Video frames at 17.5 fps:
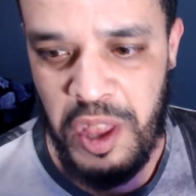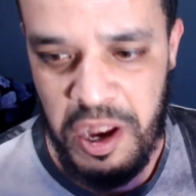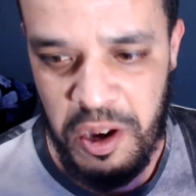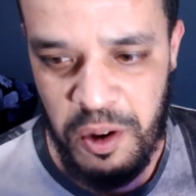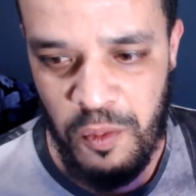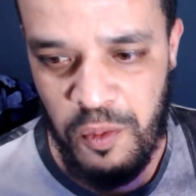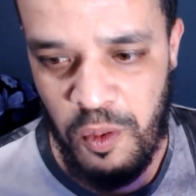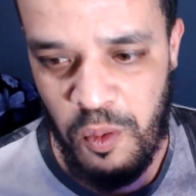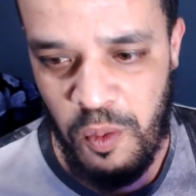
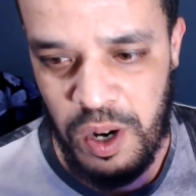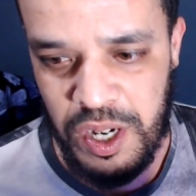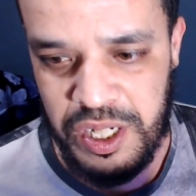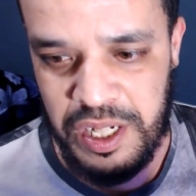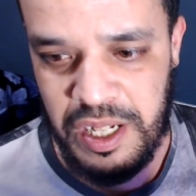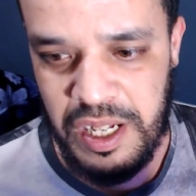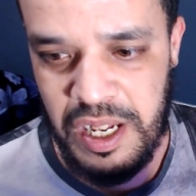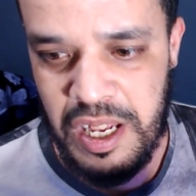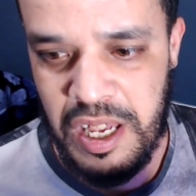Thank you for
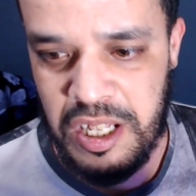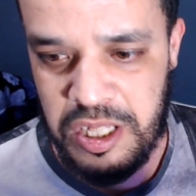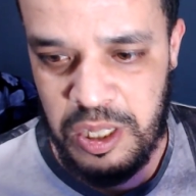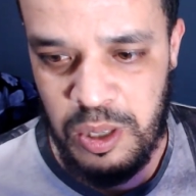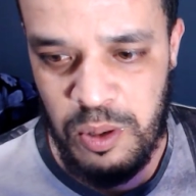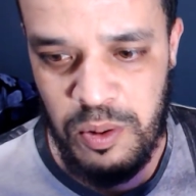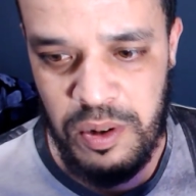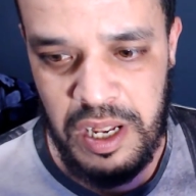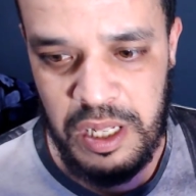watching.
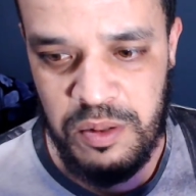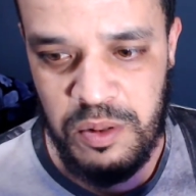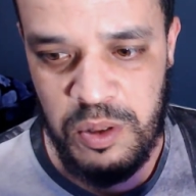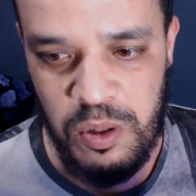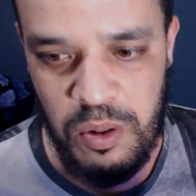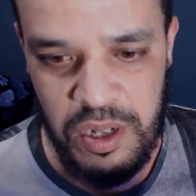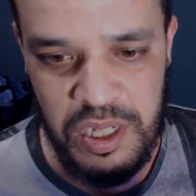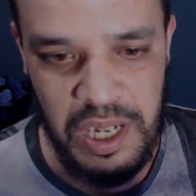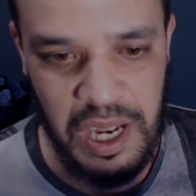See you in next
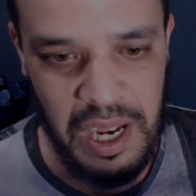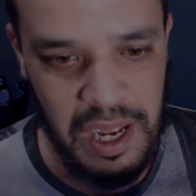video,